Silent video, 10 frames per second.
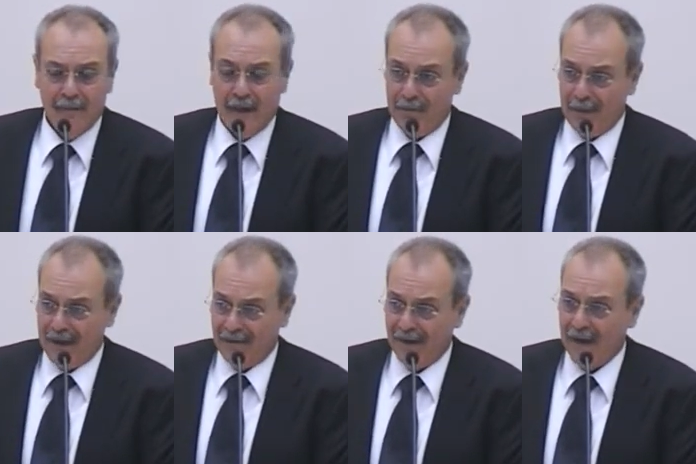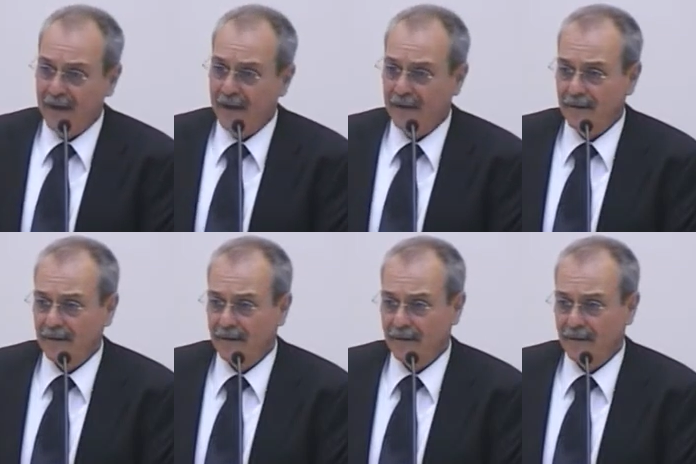And furthermore,
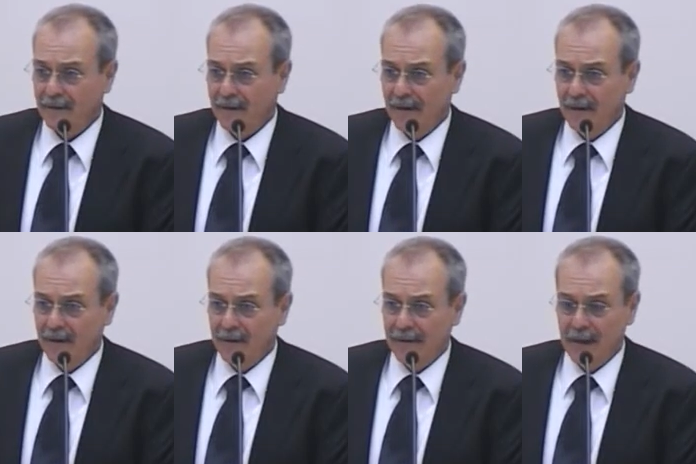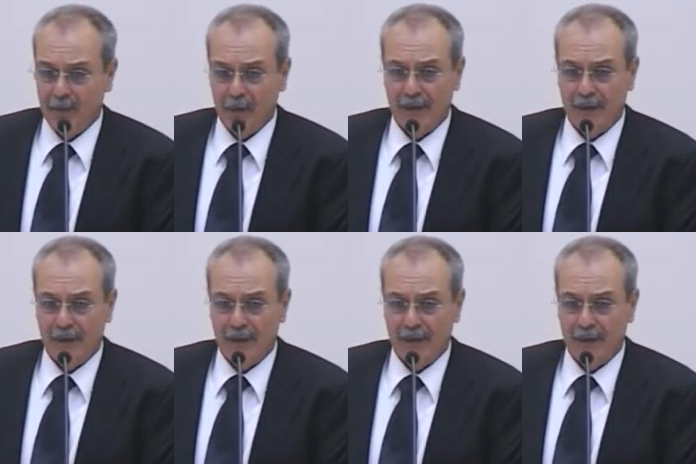Jeroboam,